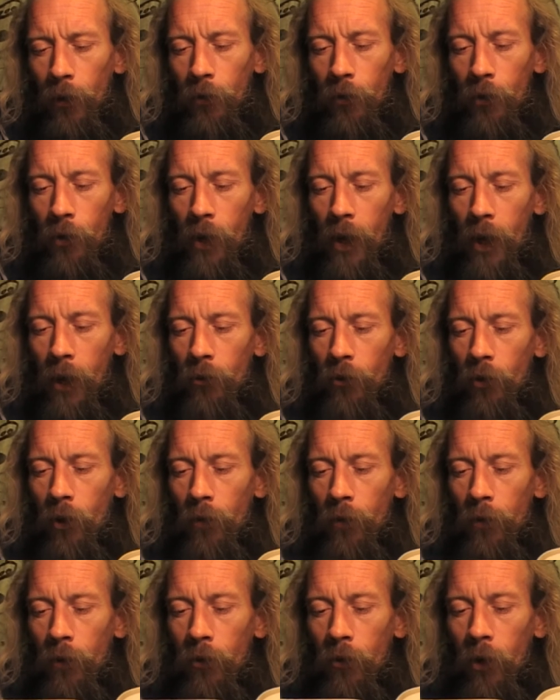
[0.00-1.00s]
To the angel
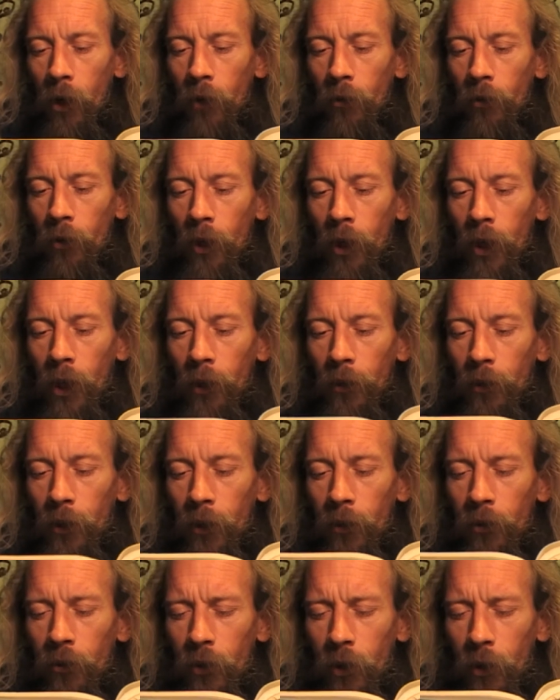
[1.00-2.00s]
of the church at
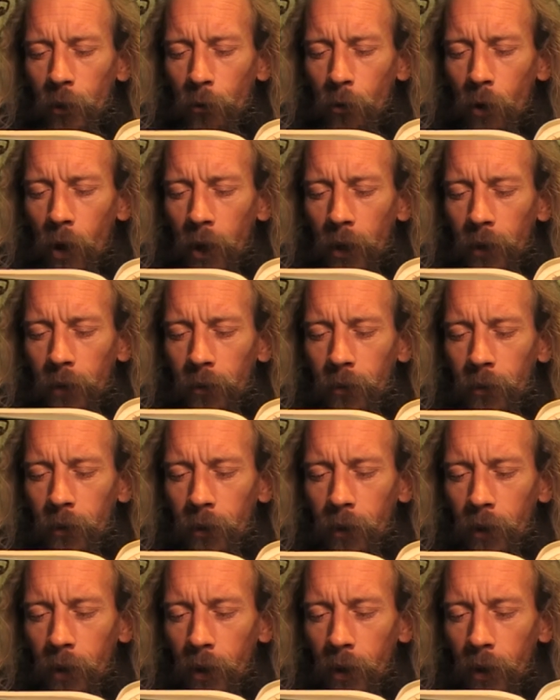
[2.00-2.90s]
Laodicea writes,